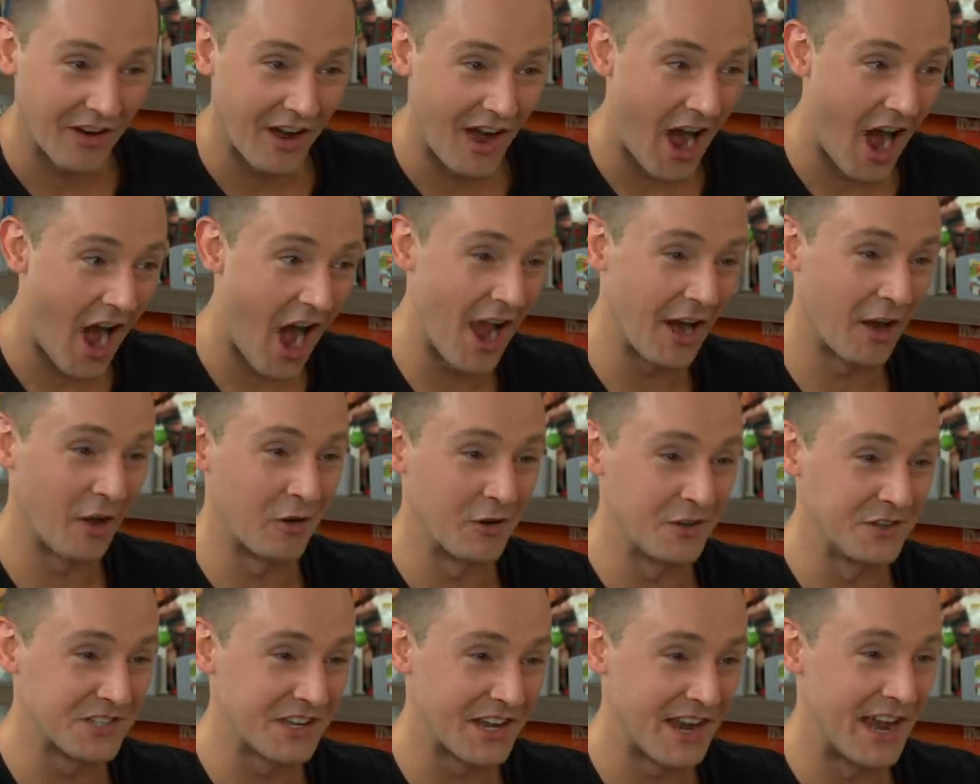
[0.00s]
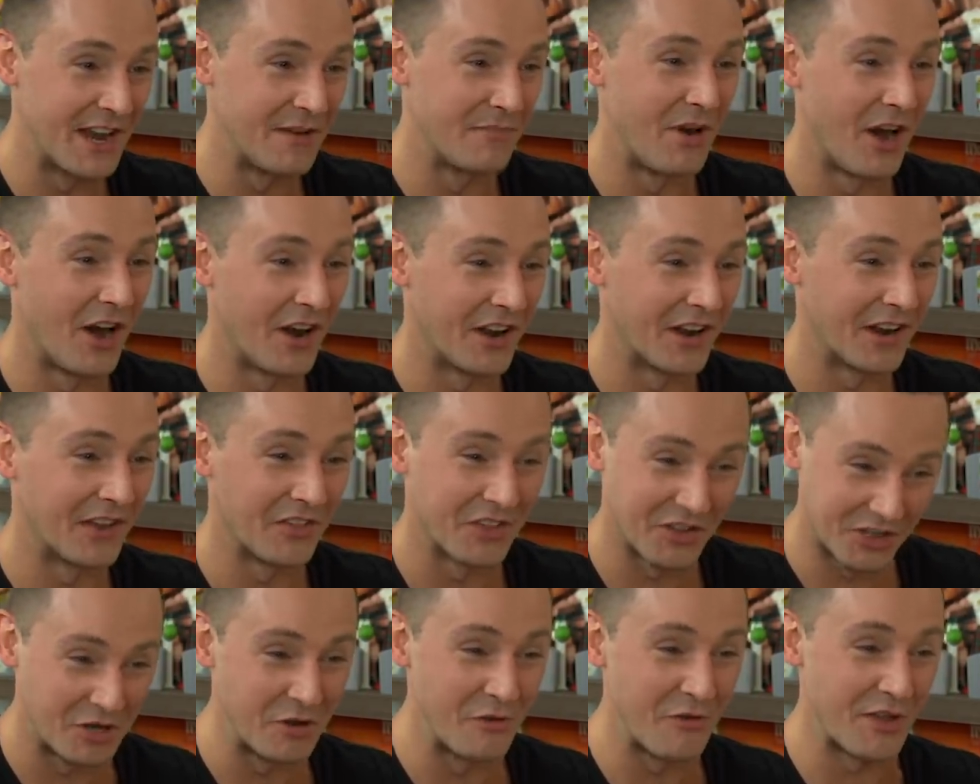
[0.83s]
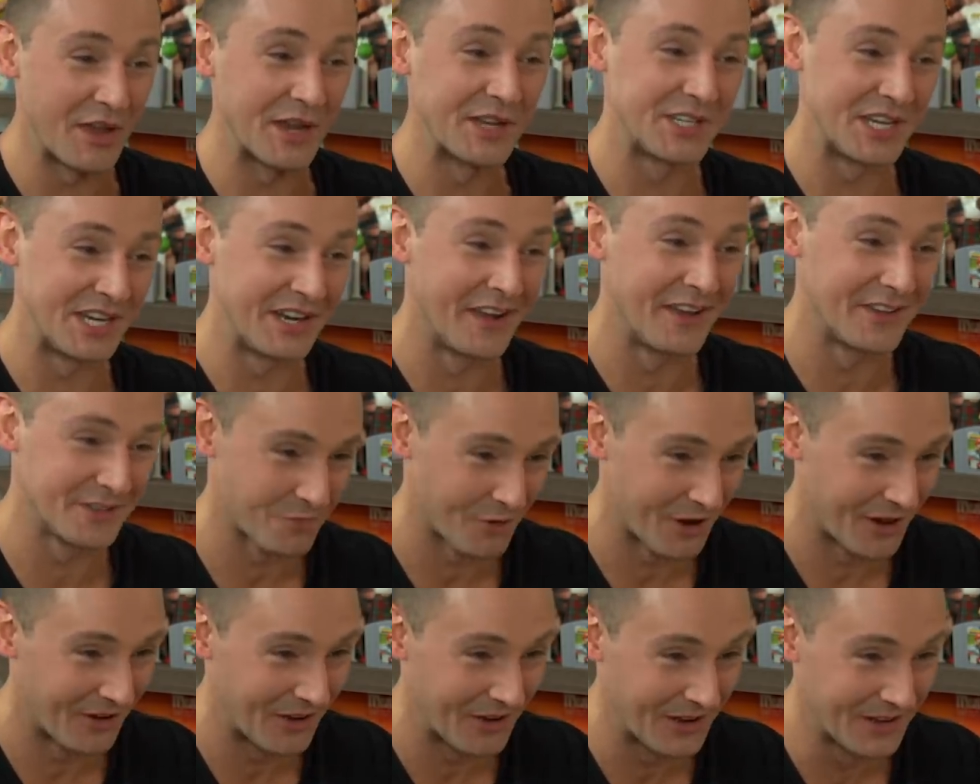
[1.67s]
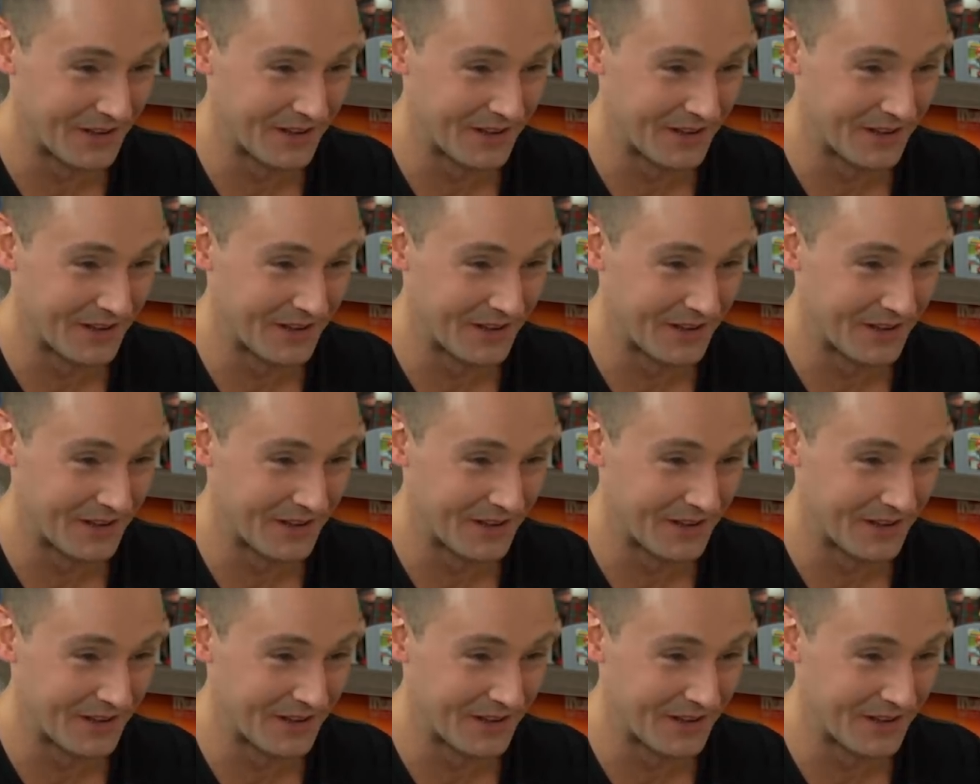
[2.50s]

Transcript: Irons and putting, the two things he does well.